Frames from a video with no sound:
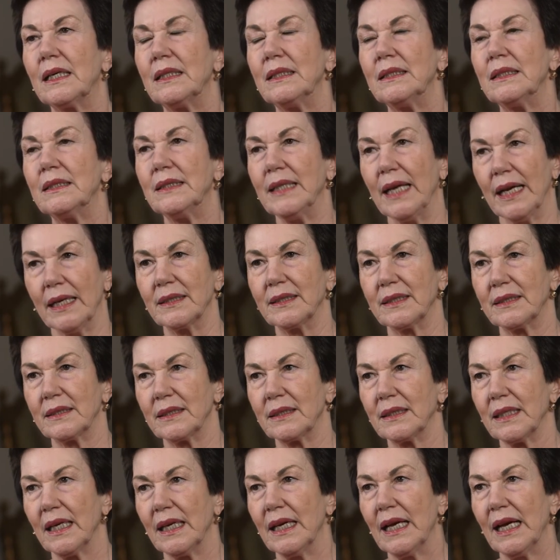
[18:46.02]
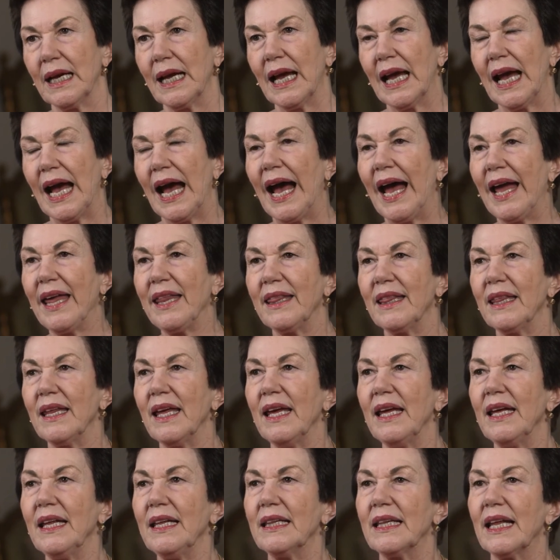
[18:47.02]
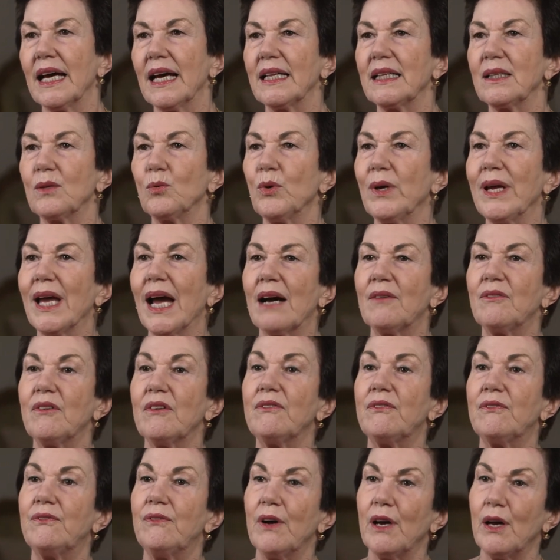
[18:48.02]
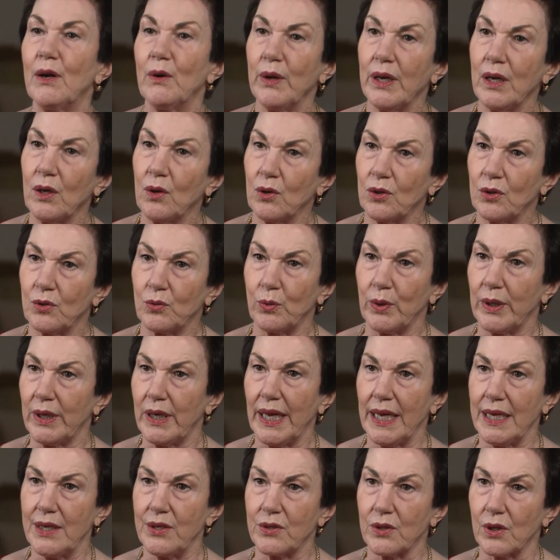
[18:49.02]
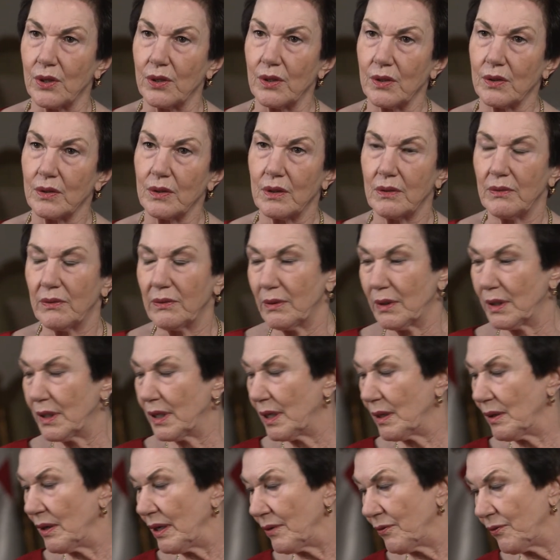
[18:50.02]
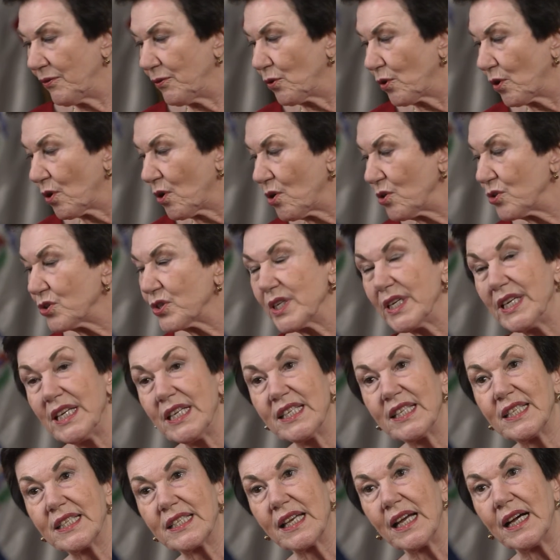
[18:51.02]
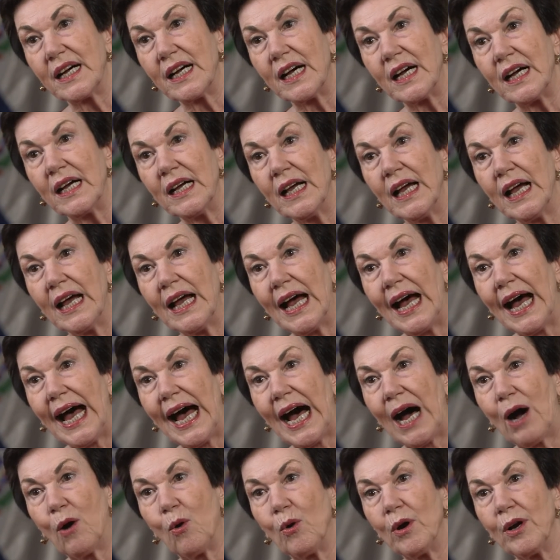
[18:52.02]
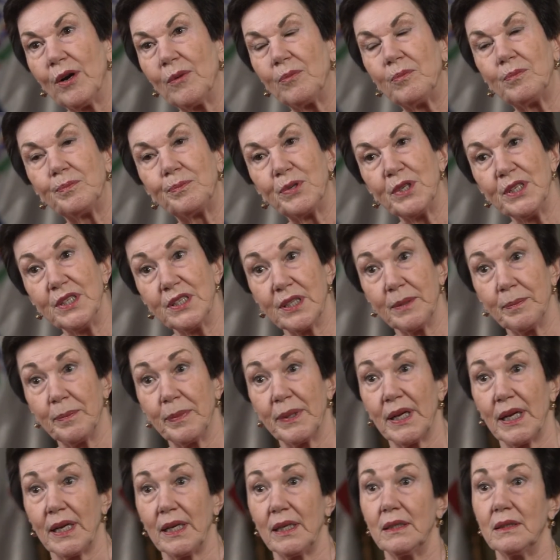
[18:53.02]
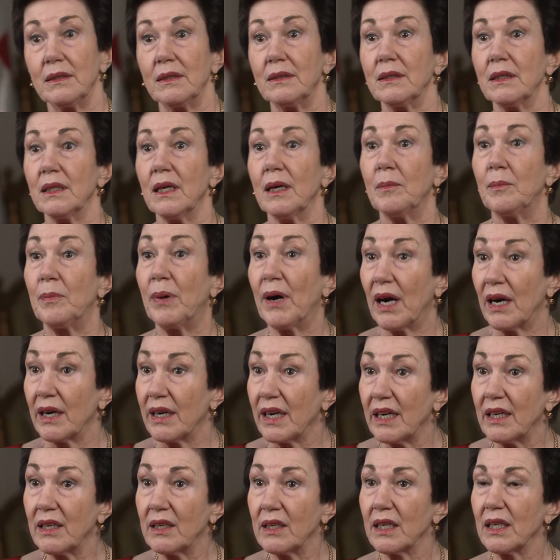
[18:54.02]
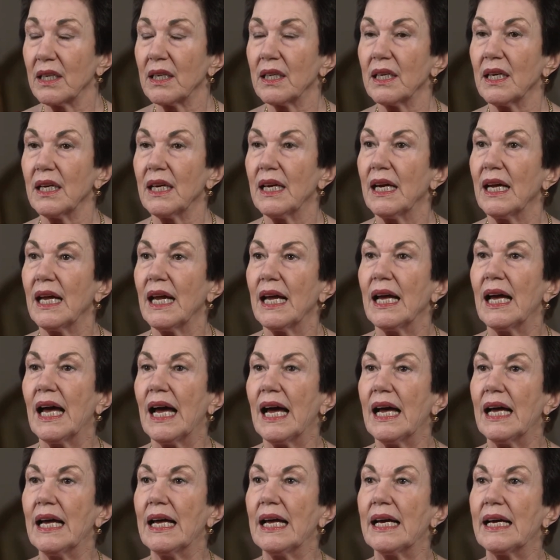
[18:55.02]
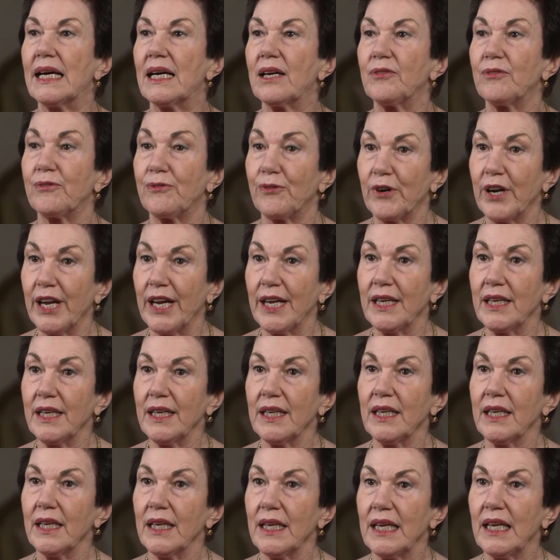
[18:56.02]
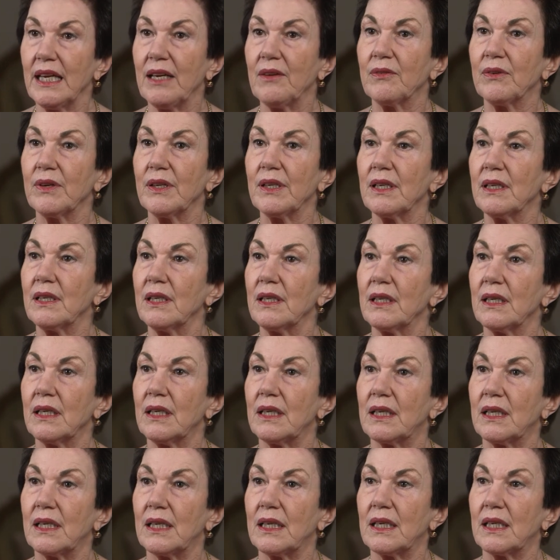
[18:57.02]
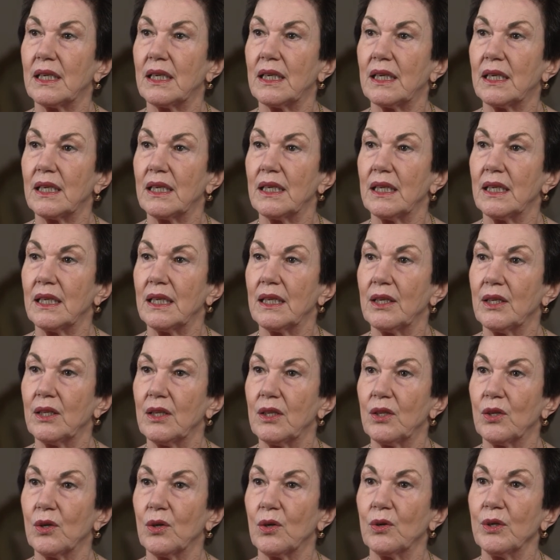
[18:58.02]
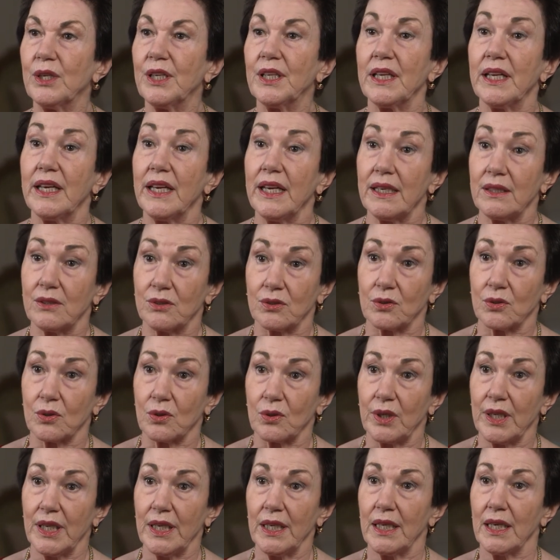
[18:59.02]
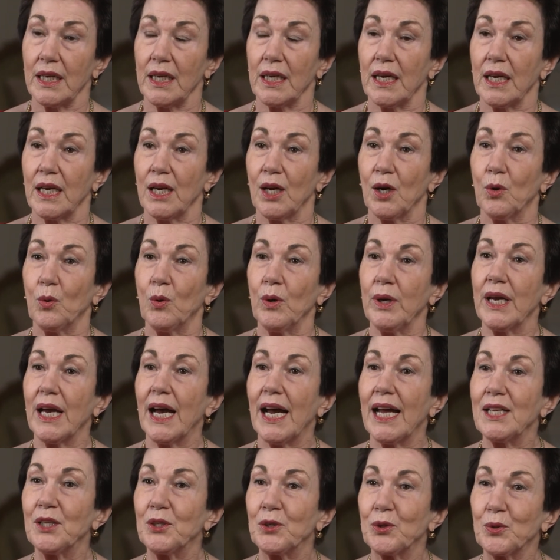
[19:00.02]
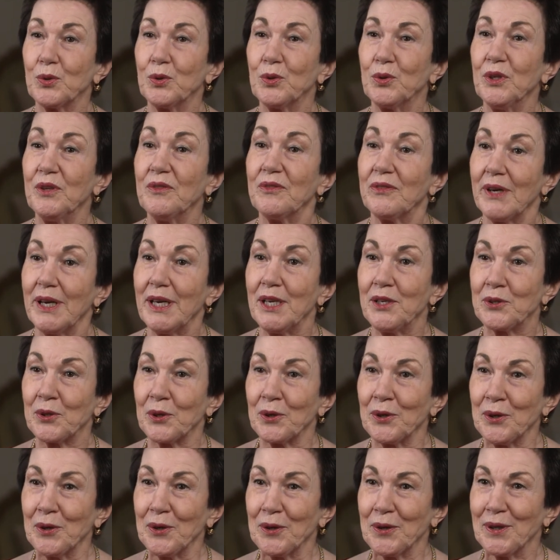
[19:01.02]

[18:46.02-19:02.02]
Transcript: Yes. I think that we have a very good relation. For us, is our principal partner, a friend, even though in the history we had 2 invasions